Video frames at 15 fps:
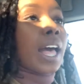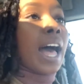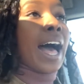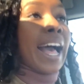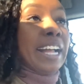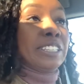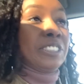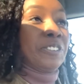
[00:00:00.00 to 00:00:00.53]

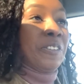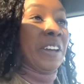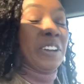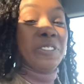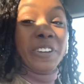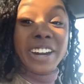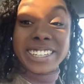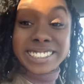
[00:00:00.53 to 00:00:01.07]
I went
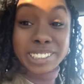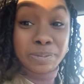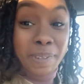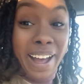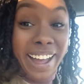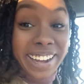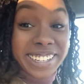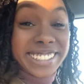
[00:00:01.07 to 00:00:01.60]
for a
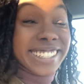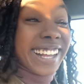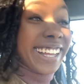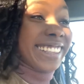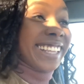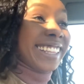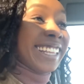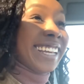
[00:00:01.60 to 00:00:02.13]
smile
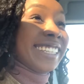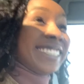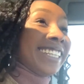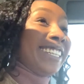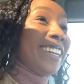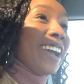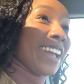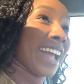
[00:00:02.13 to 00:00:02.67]
and then they
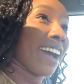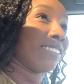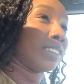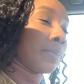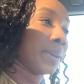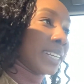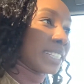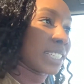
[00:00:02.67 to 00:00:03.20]
said, no, you have to
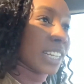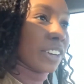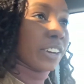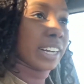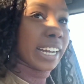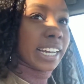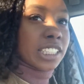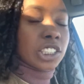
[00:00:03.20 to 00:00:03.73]
be
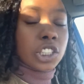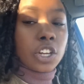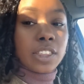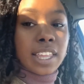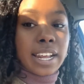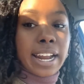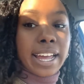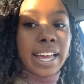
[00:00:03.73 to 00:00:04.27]
serious. So
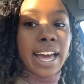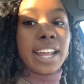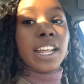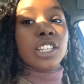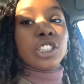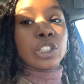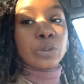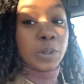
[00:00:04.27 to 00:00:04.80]
then I kind of
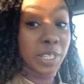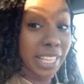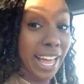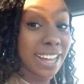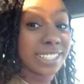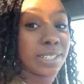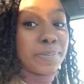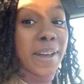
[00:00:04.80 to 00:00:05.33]
just
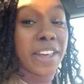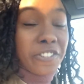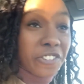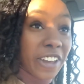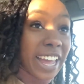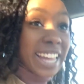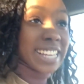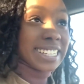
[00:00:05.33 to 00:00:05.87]
relaxed my
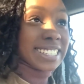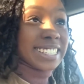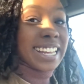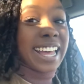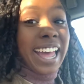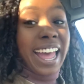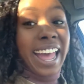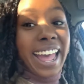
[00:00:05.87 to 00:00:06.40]
face
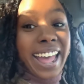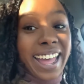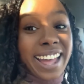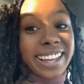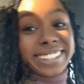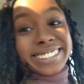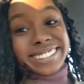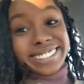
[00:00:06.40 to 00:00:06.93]

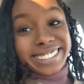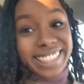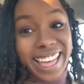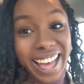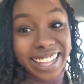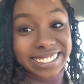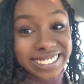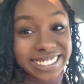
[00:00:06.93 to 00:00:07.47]
and
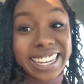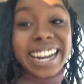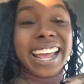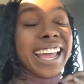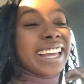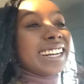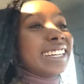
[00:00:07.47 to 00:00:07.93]
that did it.